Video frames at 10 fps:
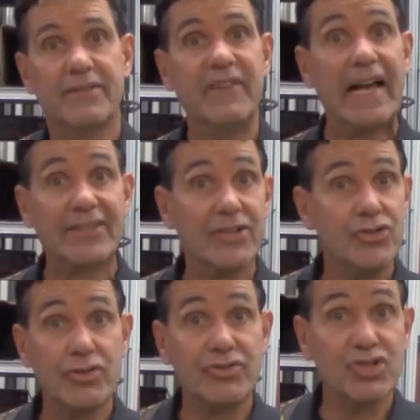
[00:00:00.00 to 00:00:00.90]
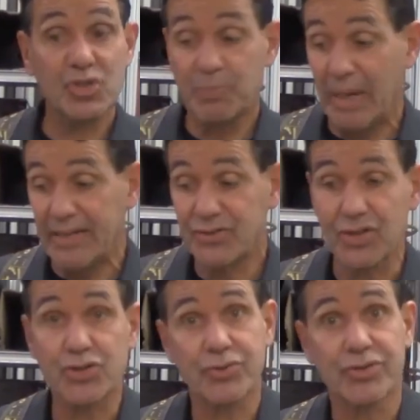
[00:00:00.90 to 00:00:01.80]
the fact that you can just paint
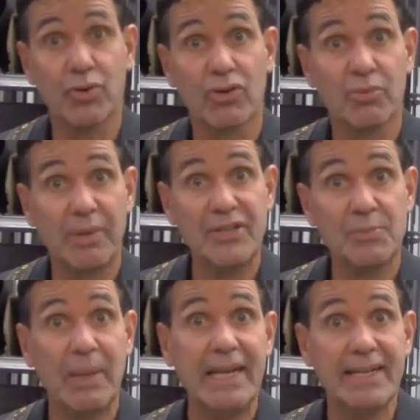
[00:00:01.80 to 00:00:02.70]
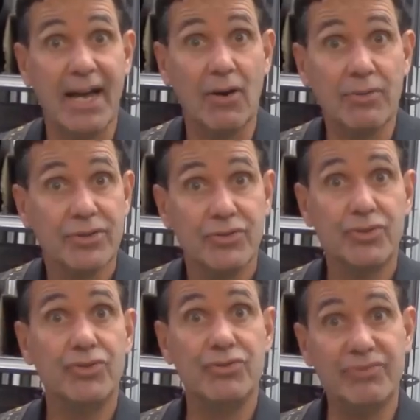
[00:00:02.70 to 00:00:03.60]
this with an oil-based paint now.
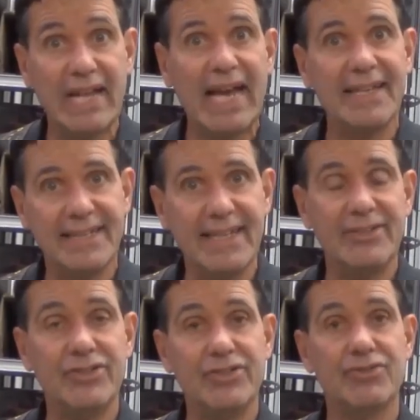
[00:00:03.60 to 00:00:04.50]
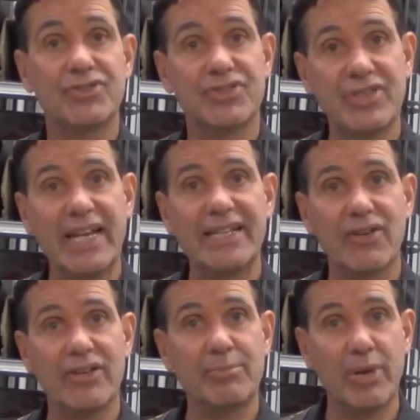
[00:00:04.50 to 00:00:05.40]
You do not need to use a
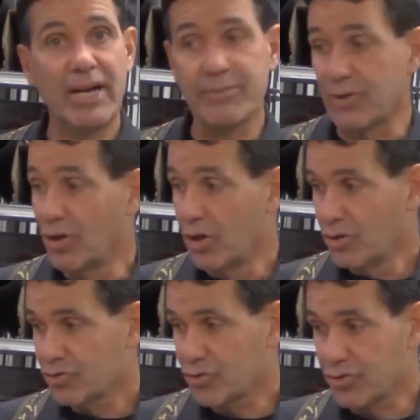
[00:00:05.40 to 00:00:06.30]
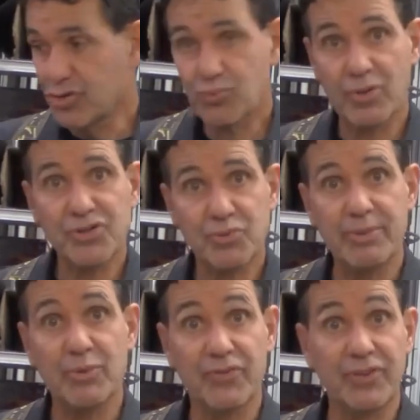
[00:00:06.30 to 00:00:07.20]
secondary primer. So this rust
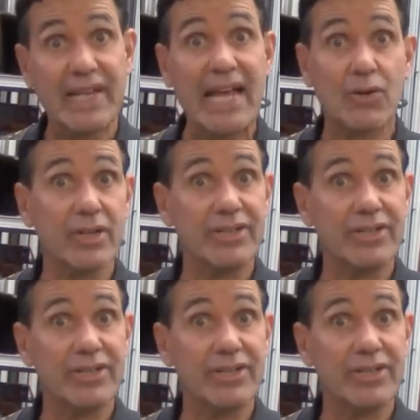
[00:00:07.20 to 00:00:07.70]
remover not only